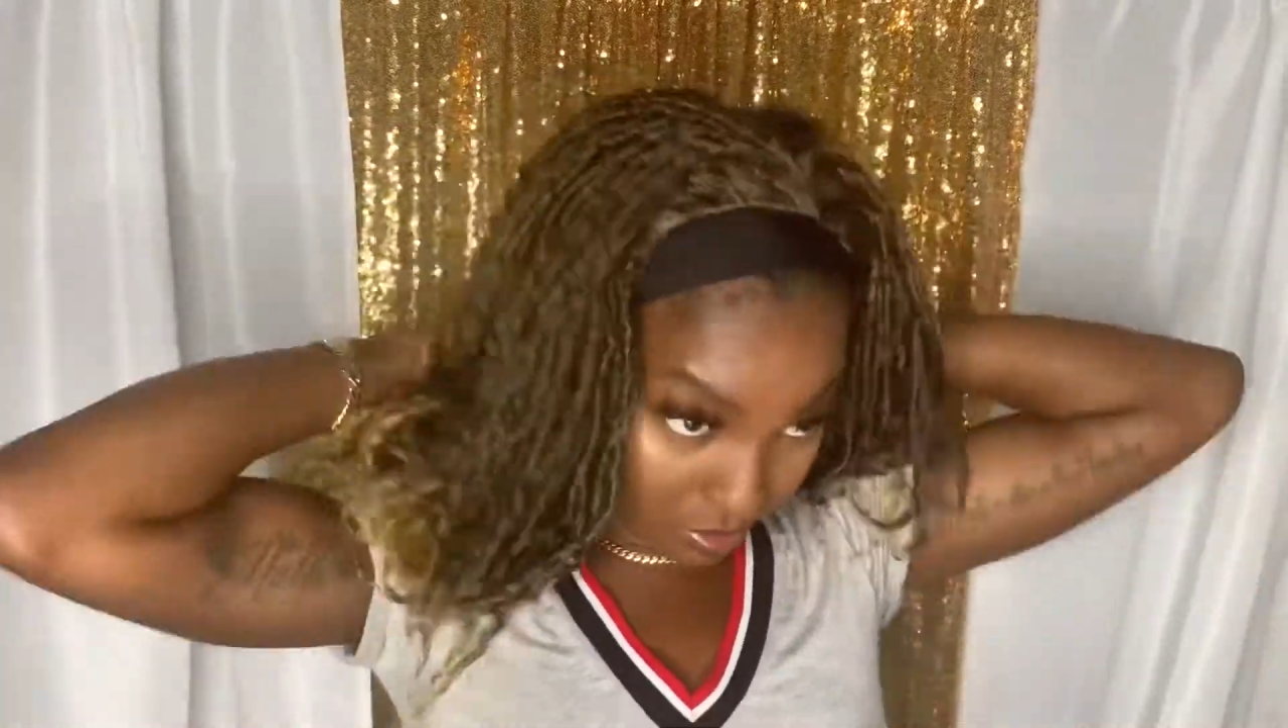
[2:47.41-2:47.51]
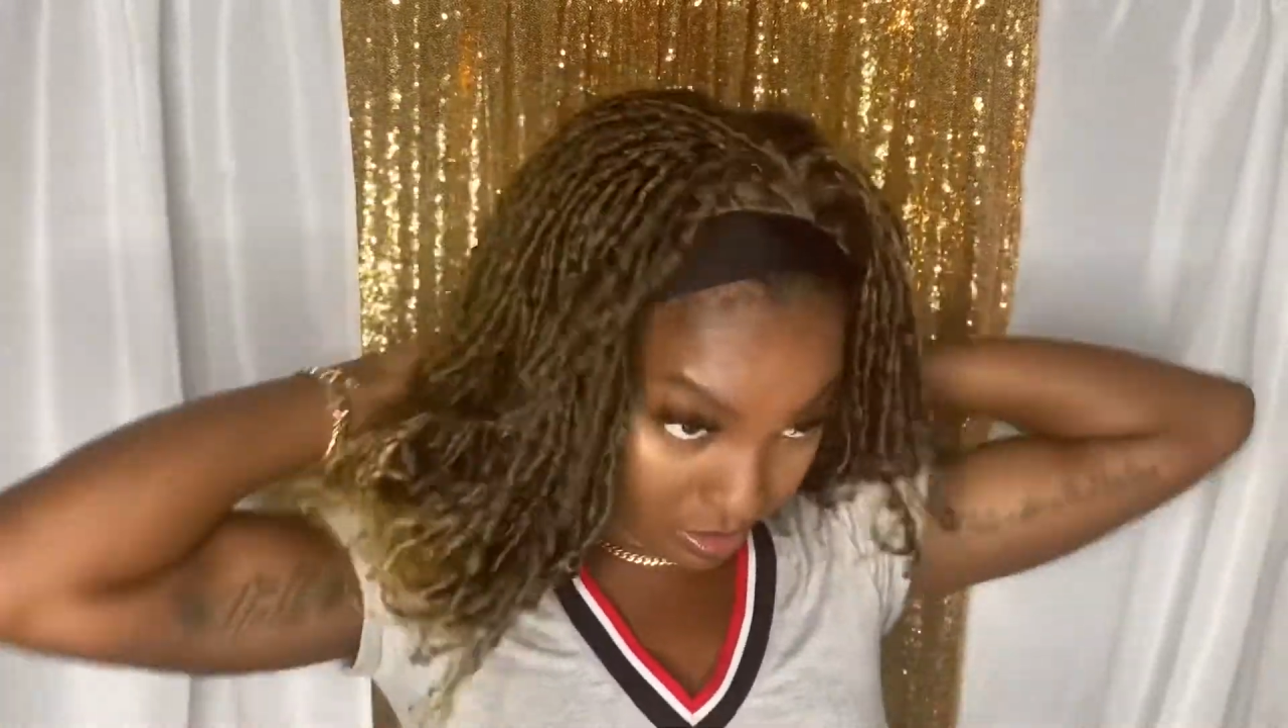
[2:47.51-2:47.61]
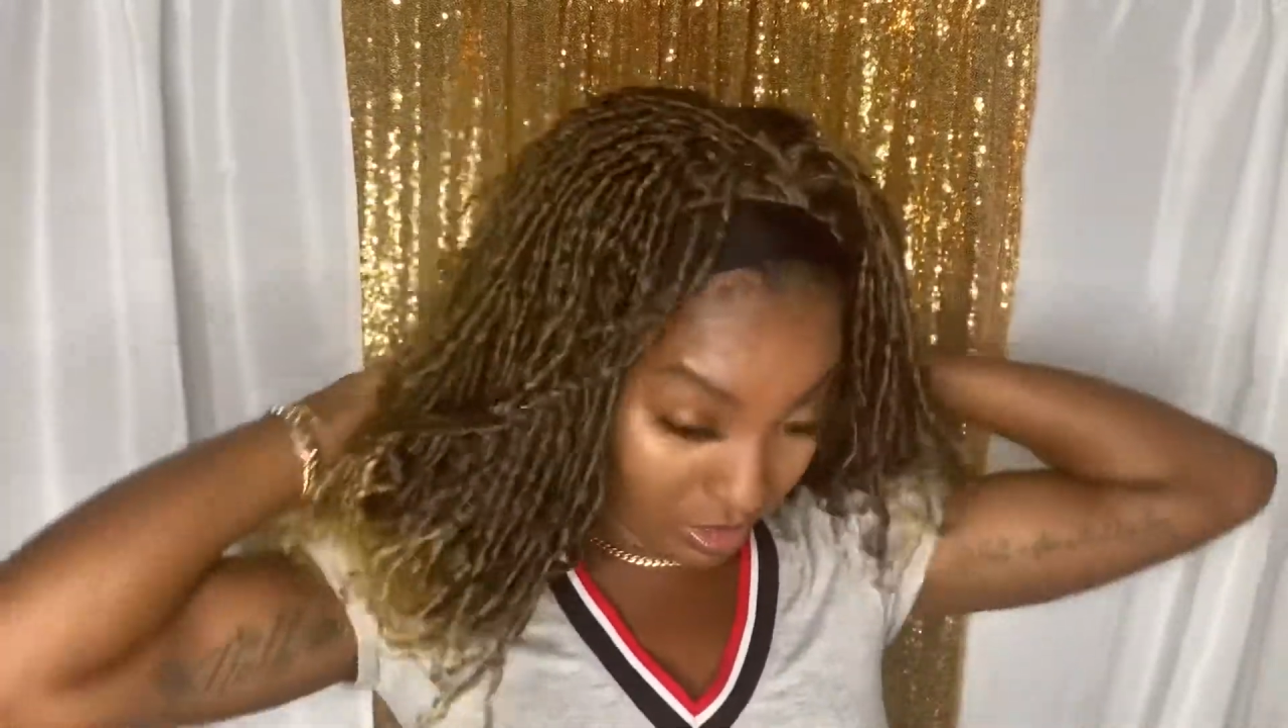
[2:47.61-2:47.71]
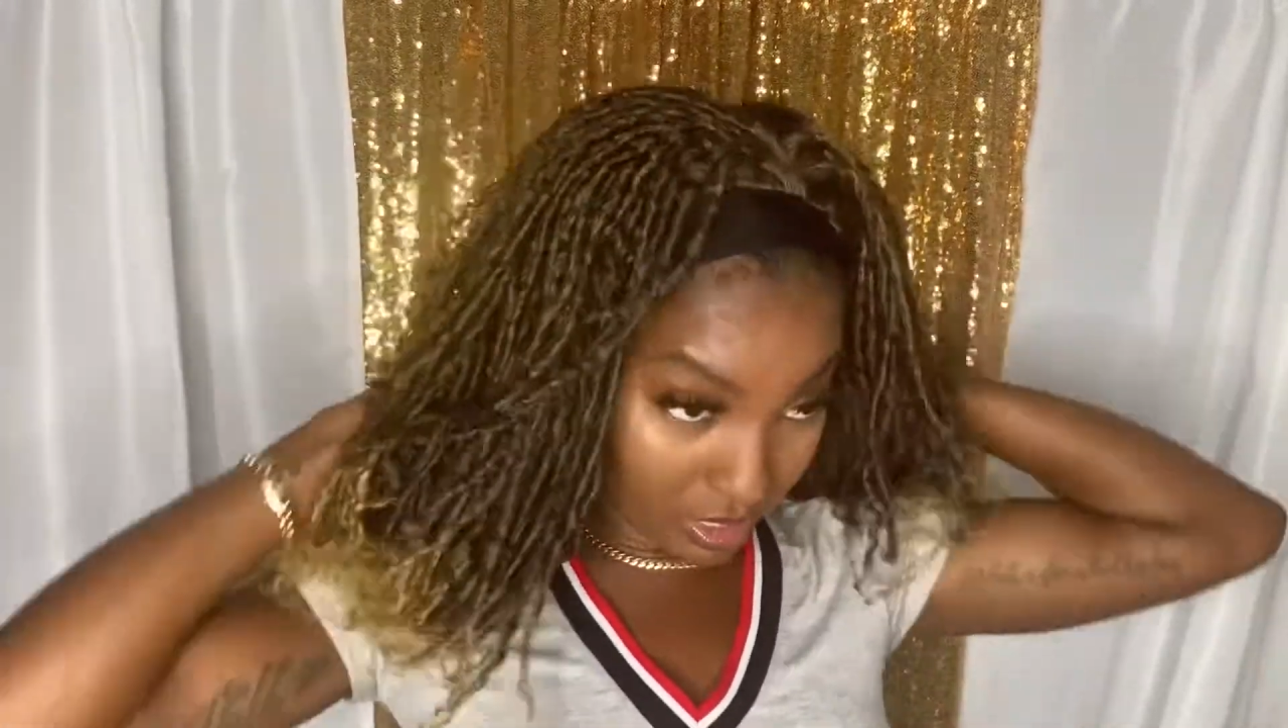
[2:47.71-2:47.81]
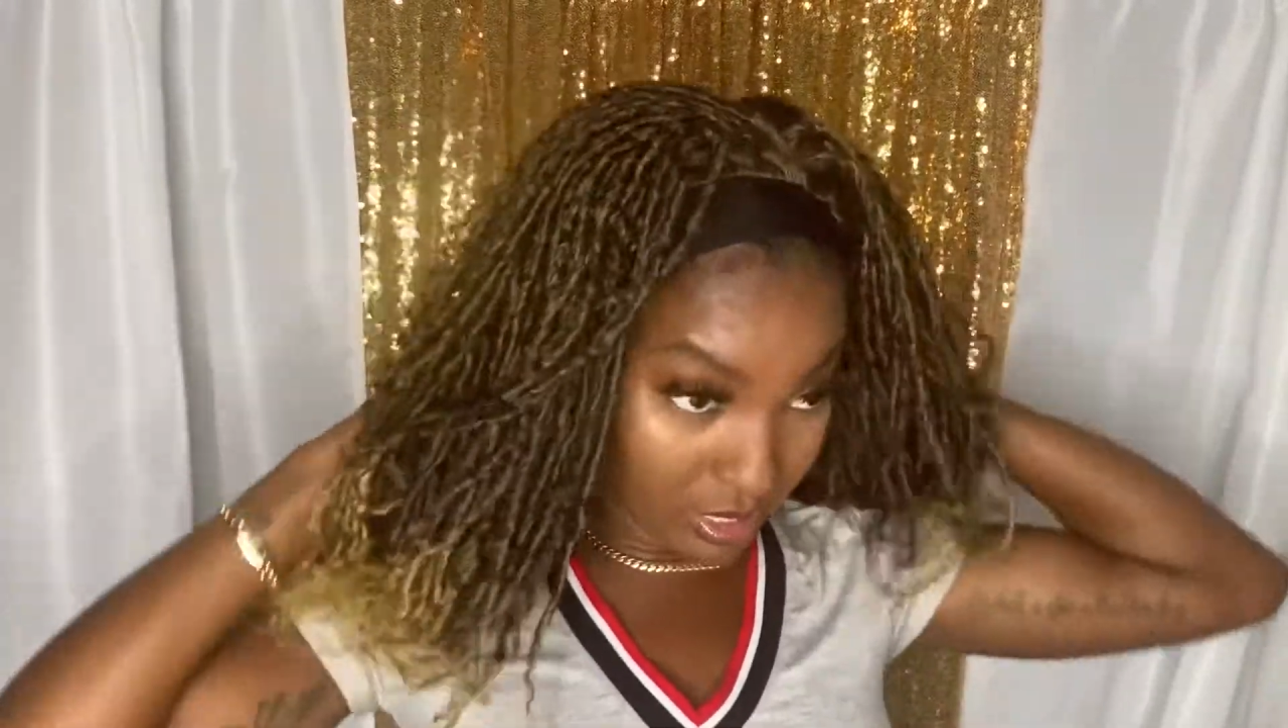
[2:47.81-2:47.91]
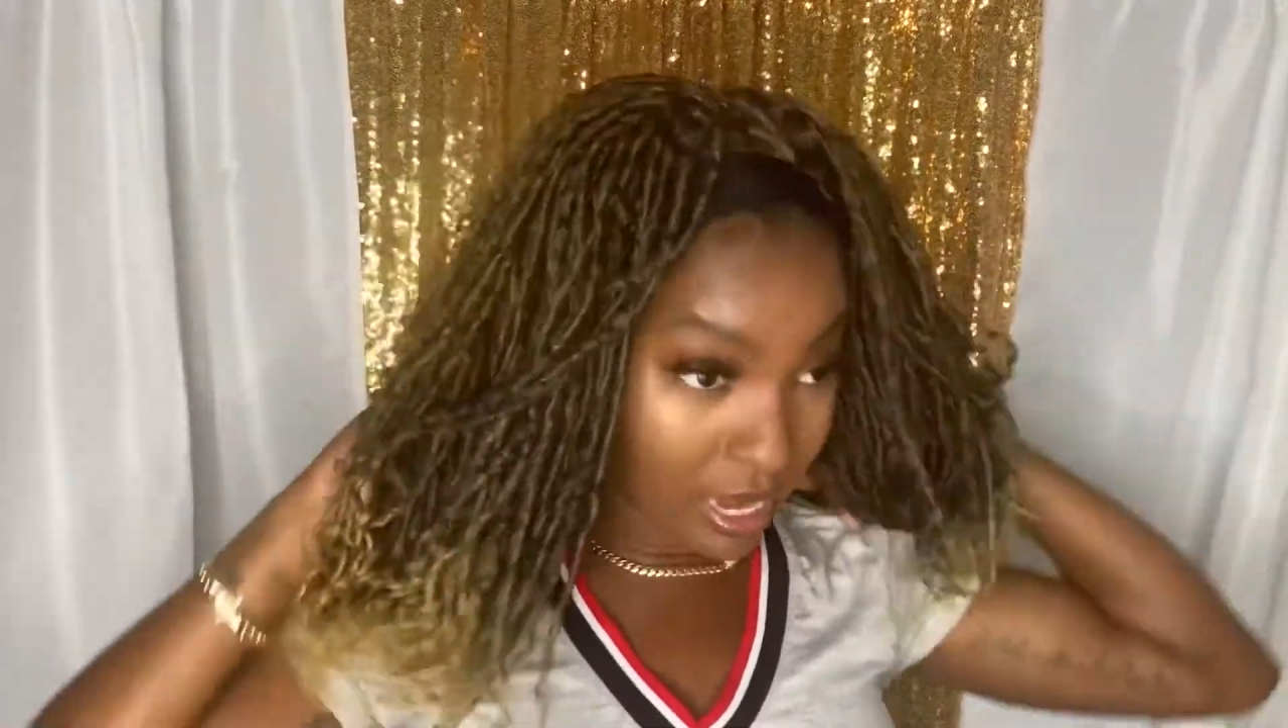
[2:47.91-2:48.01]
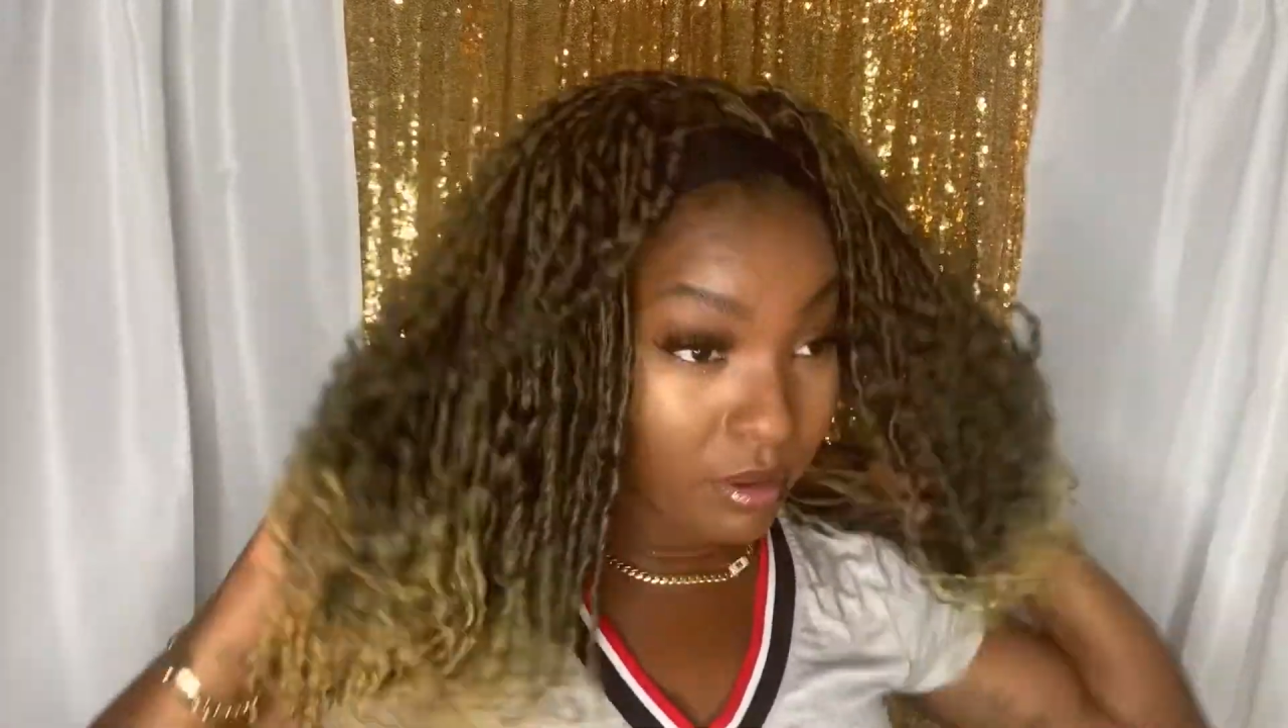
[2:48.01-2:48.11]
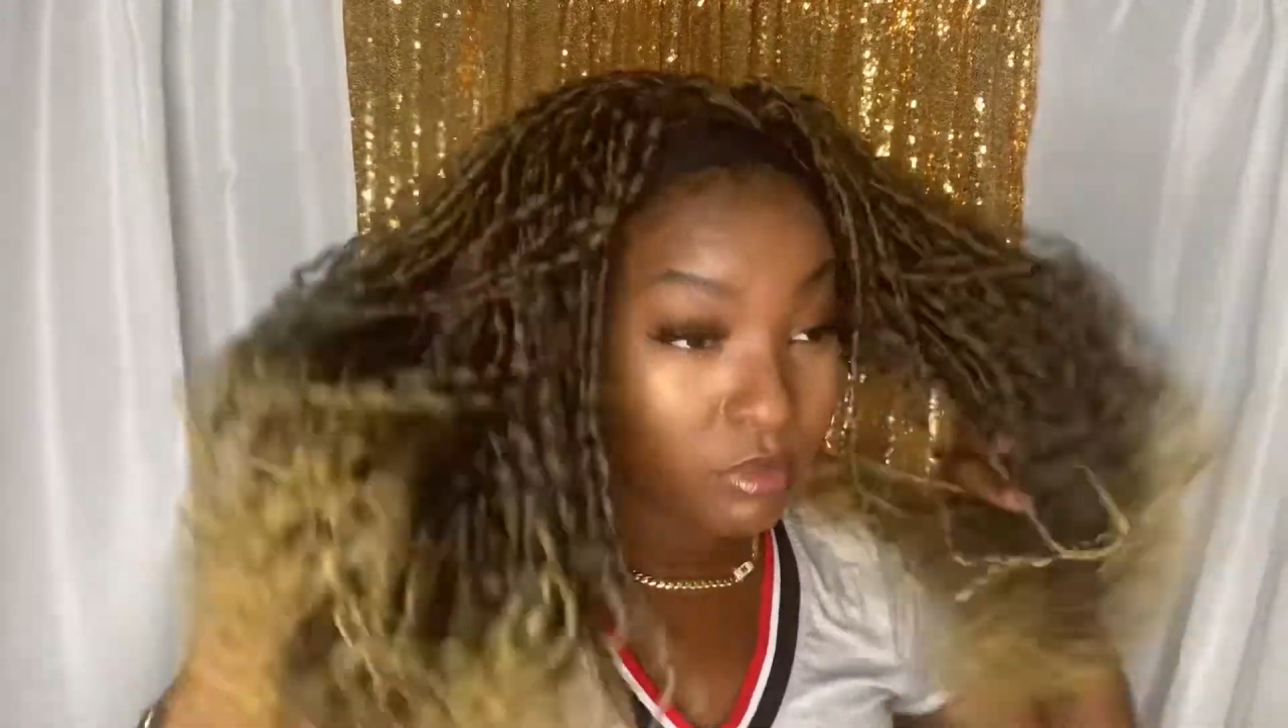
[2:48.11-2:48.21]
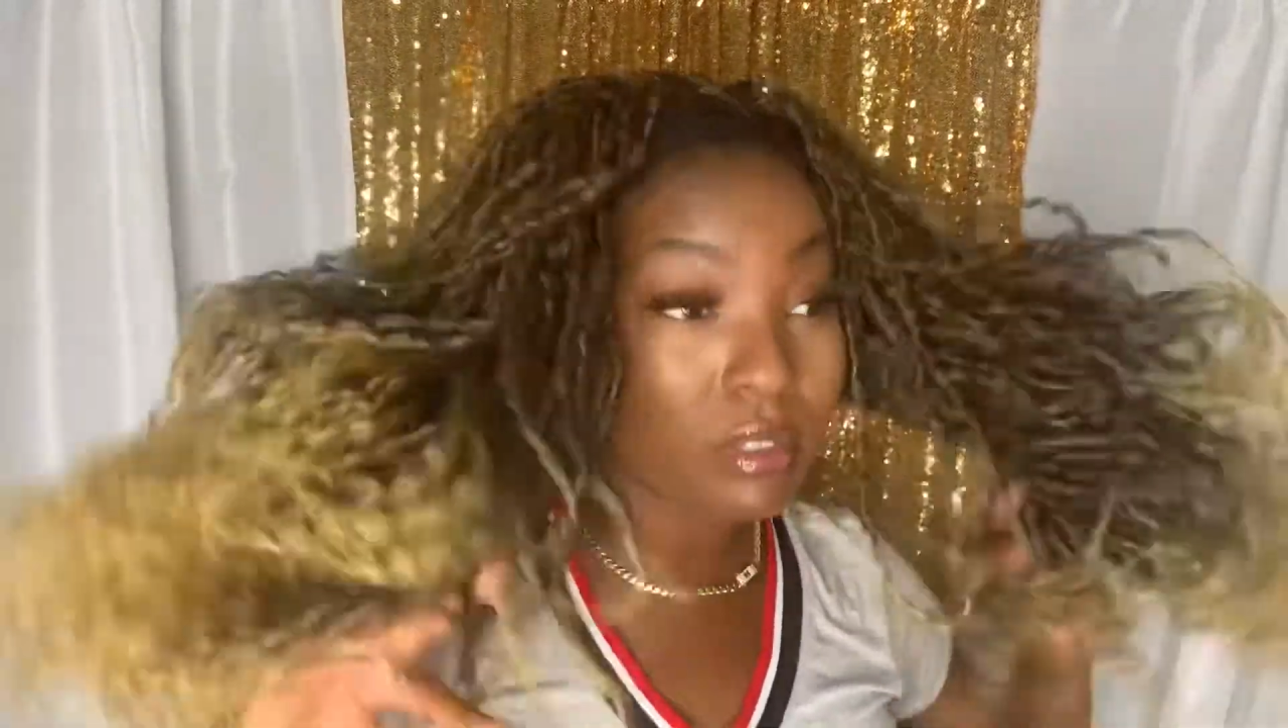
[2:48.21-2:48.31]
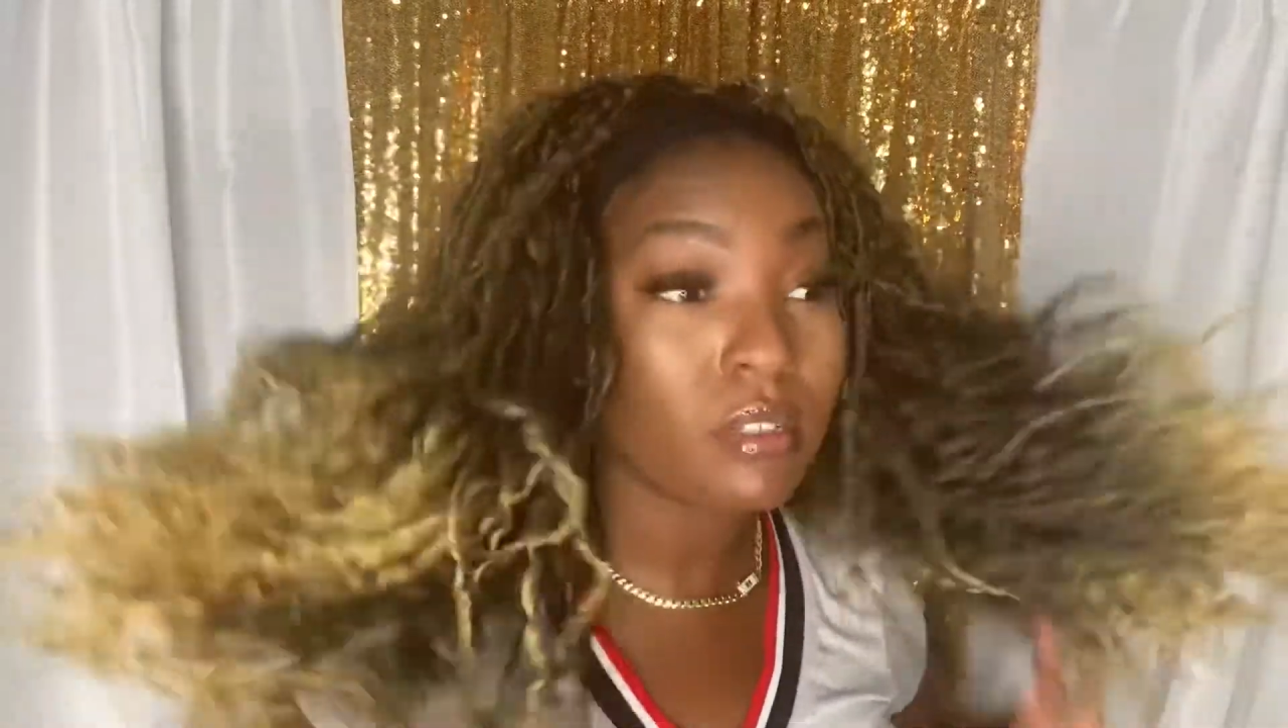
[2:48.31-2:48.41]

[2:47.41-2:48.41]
looking like with